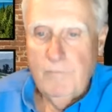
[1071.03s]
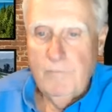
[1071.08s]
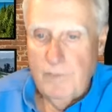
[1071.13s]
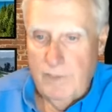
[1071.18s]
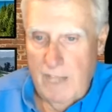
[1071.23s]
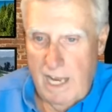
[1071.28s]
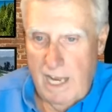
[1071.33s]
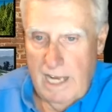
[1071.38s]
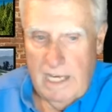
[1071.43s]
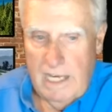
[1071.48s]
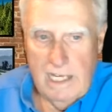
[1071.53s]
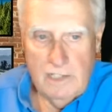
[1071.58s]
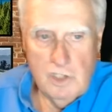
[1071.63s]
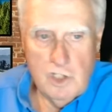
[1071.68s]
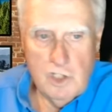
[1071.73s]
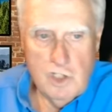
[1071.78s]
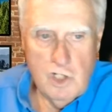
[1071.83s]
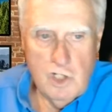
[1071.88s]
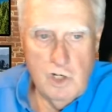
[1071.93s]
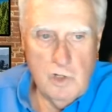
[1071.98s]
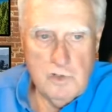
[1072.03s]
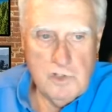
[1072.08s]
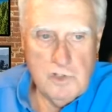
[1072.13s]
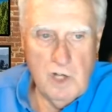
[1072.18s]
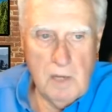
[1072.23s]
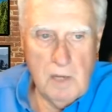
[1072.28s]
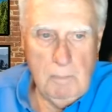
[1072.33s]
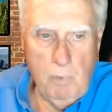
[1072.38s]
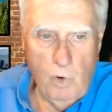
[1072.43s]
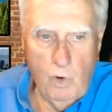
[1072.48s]
they get to choose
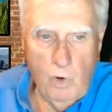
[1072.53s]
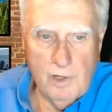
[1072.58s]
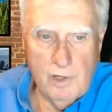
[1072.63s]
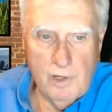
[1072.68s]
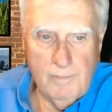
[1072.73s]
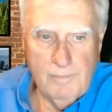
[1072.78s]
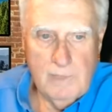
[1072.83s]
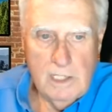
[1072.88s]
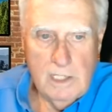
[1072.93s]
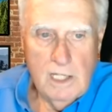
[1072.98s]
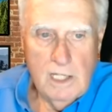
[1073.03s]
their opponent.